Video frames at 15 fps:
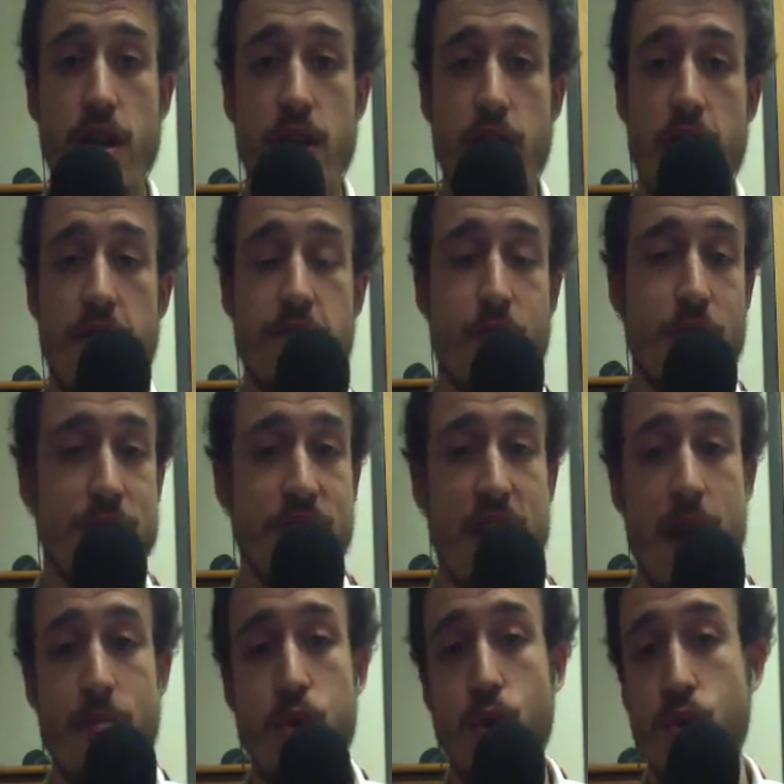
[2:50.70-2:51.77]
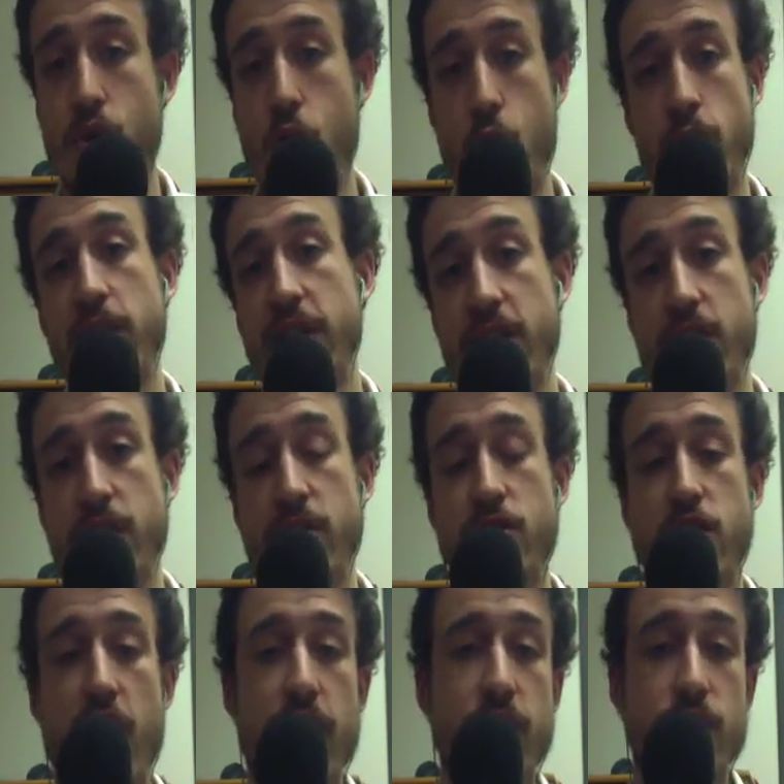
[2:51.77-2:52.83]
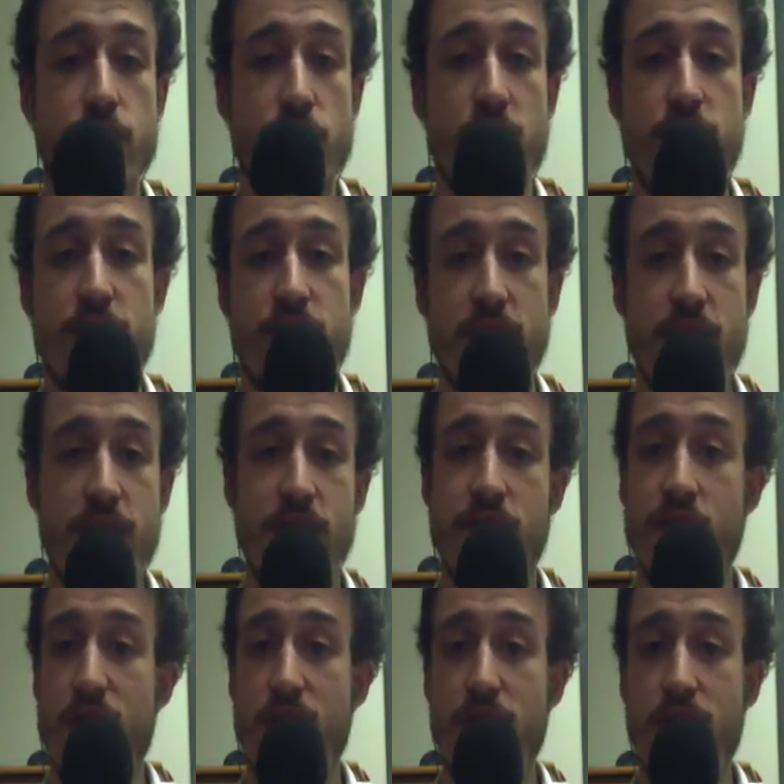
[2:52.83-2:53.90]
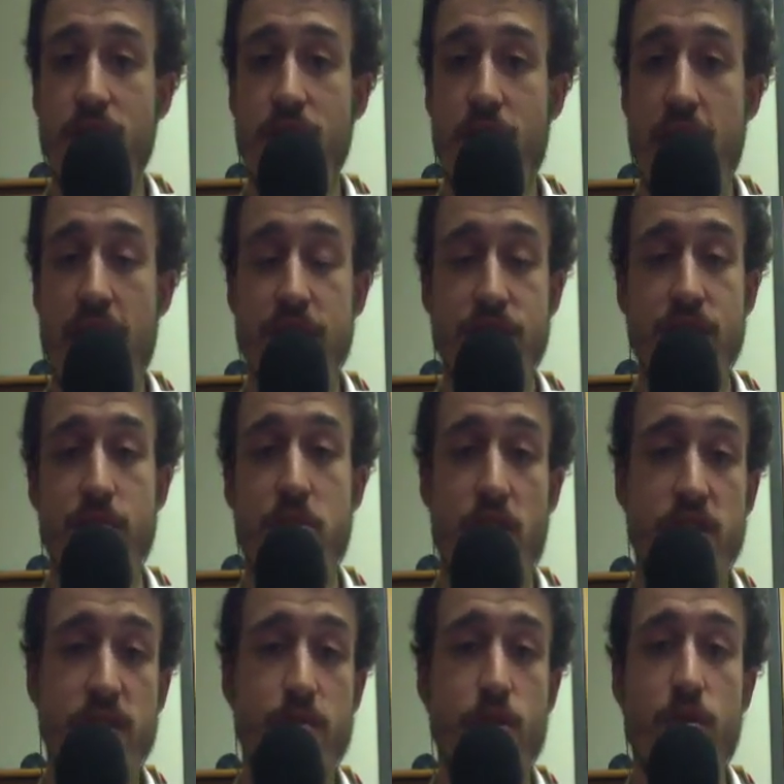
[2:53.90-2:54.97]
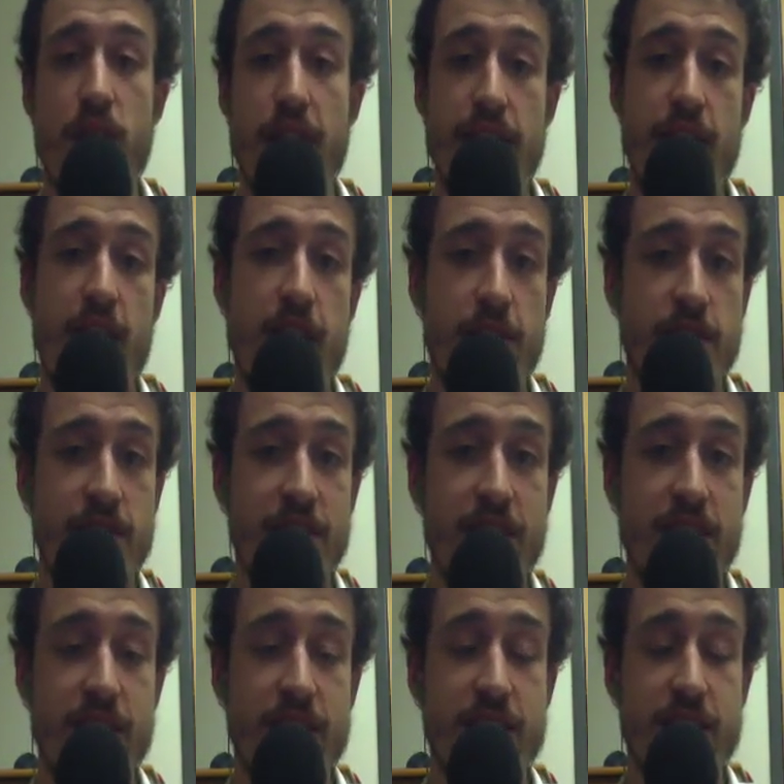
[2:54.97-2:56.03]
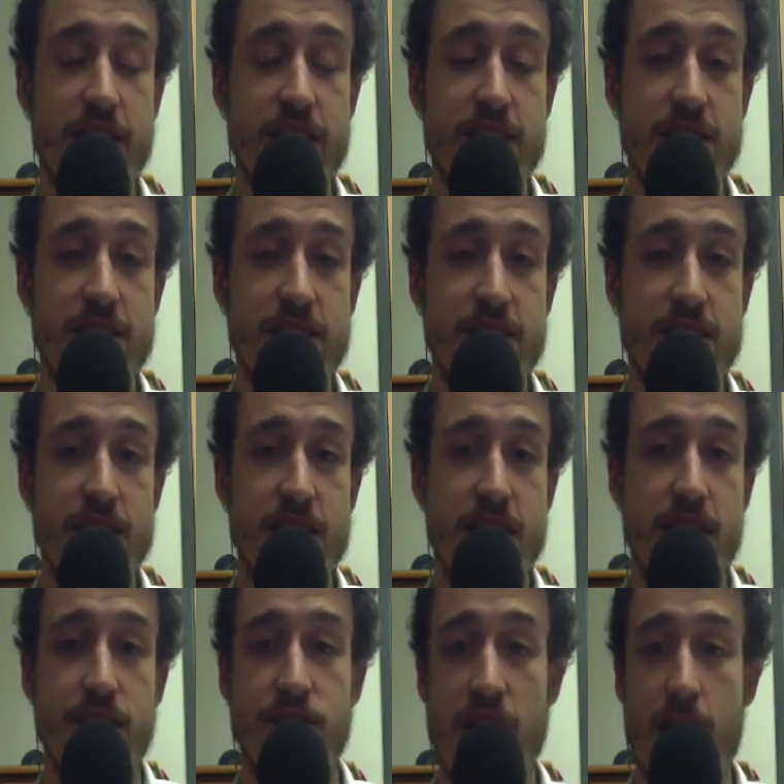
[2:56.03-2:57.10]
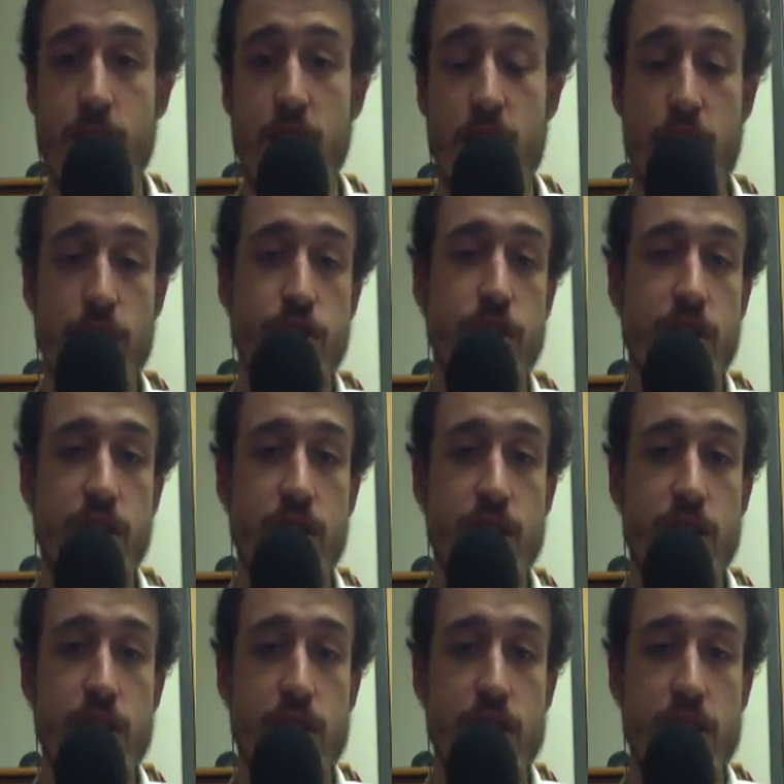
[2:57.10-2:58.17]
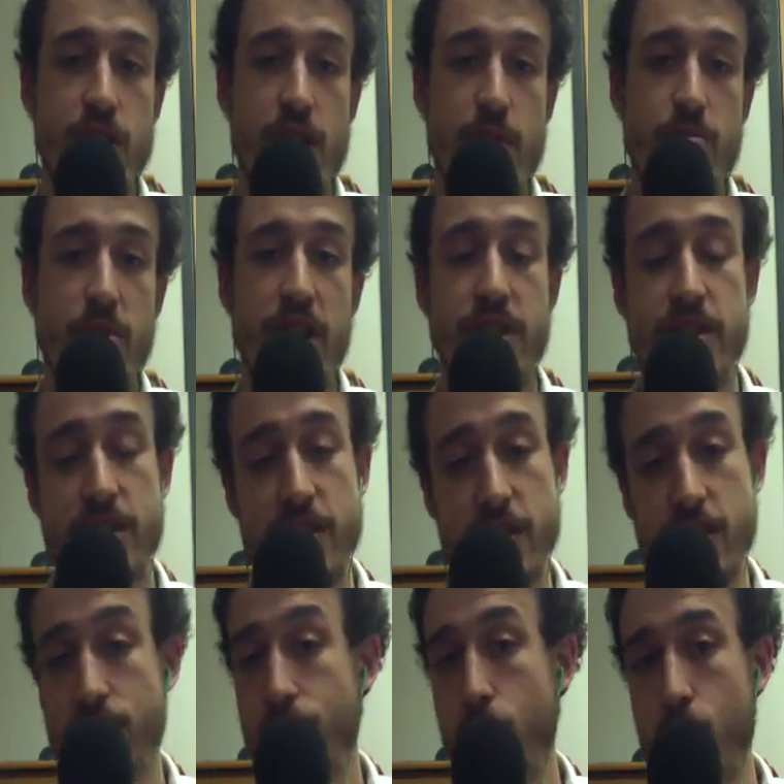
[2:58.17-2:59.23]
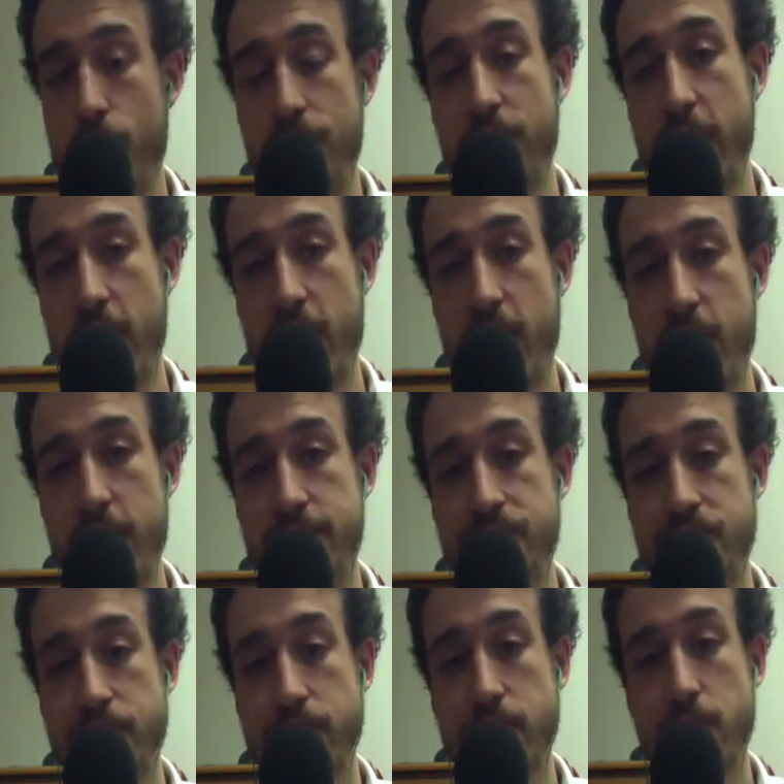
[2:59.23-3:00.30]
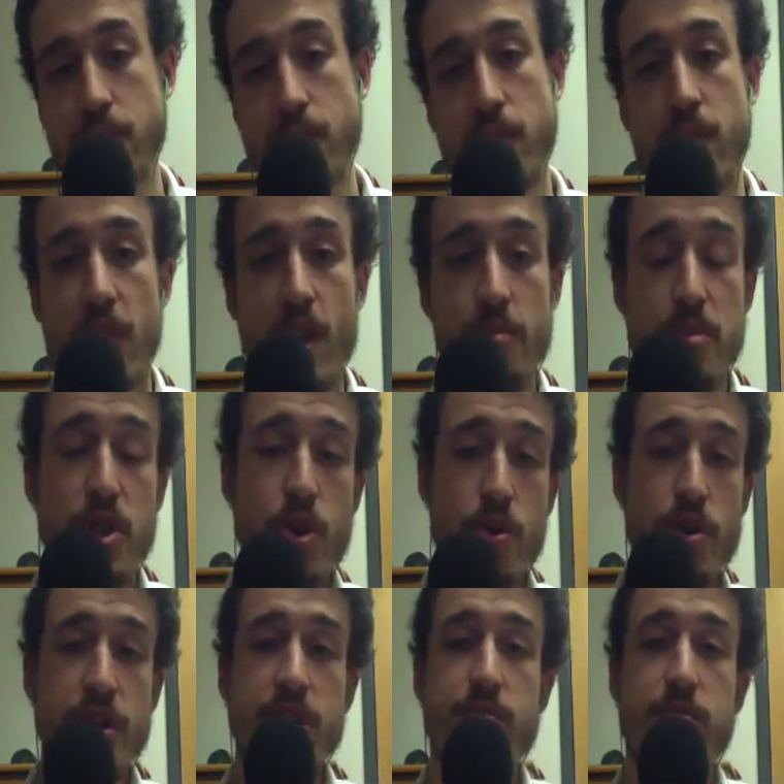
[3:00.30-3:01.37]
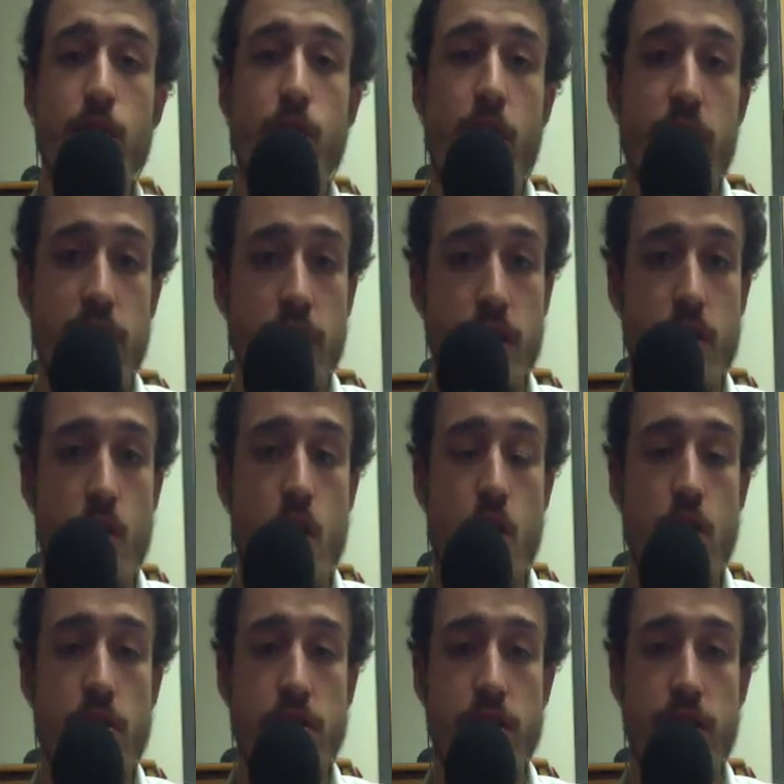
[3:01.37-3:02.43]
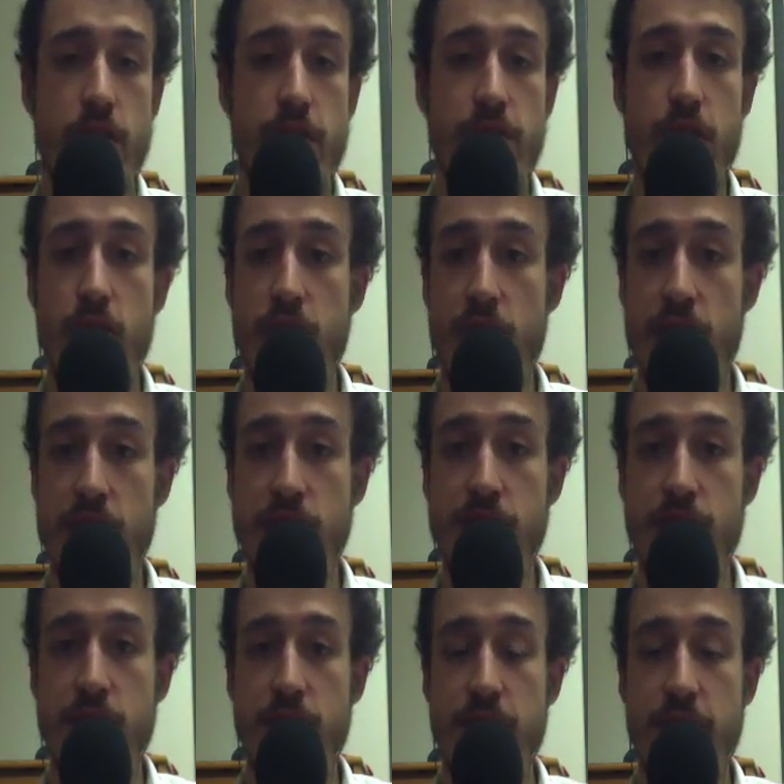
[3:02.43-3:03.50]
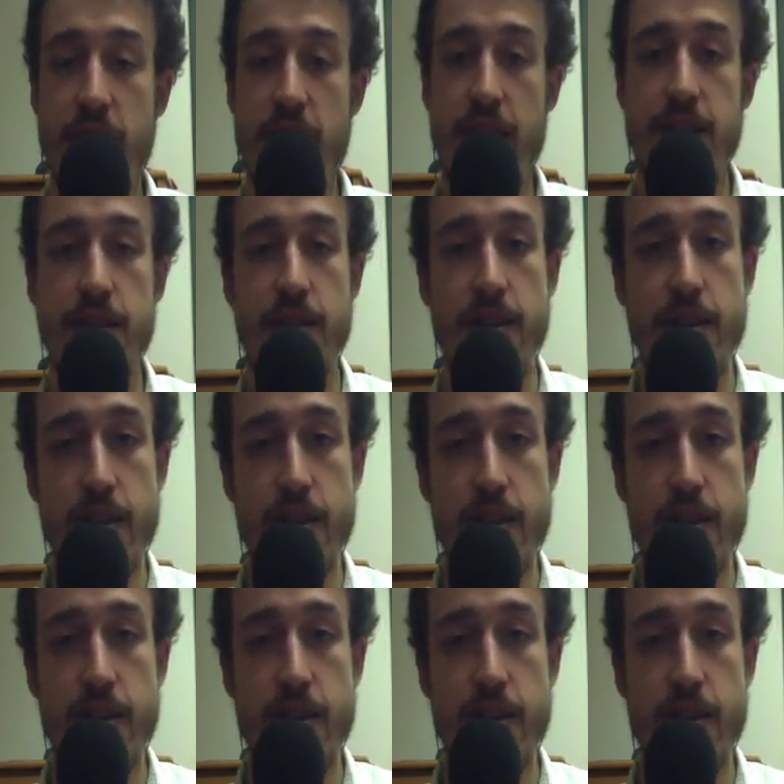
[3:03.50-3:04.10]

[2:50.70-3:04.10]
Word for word: uh, for example, calling JavaScript is not actually possible right now in uh, in type Clojure, but uh, uh, Minori has working on a few things for that.